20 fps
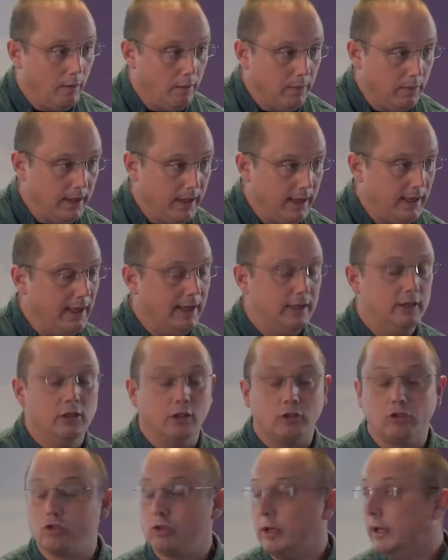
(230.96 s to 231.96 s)
the
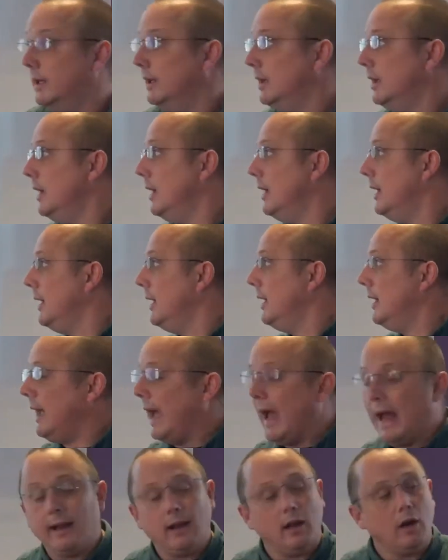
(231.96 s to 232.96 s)
industry.
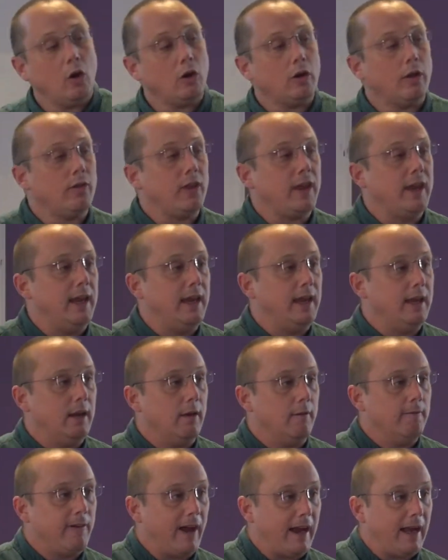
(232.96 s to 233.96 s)
And a lot of the
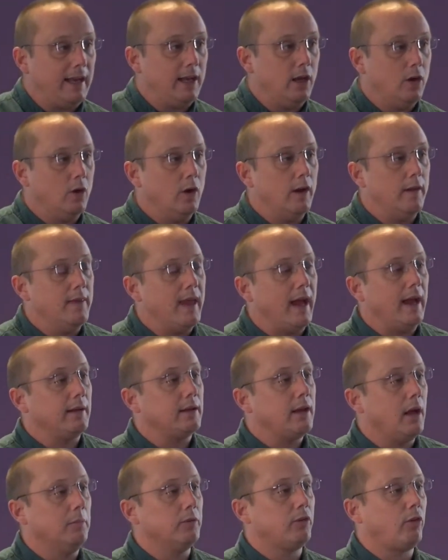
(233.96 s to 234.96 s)
value in that
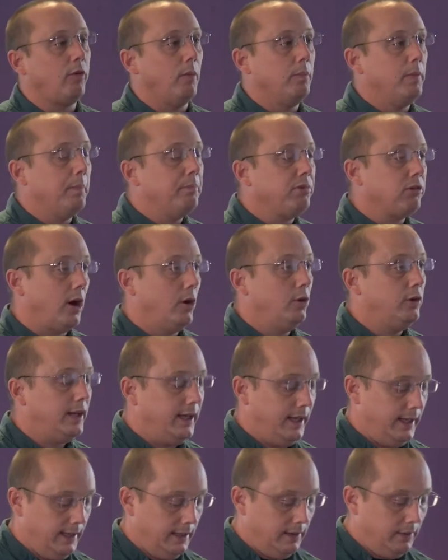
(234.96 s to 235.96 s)
comes from the
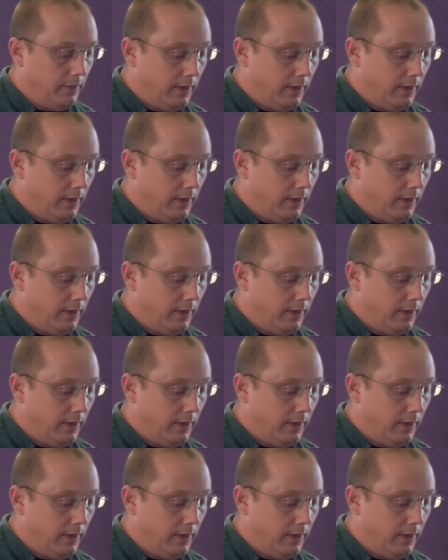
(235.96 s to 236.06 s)
protein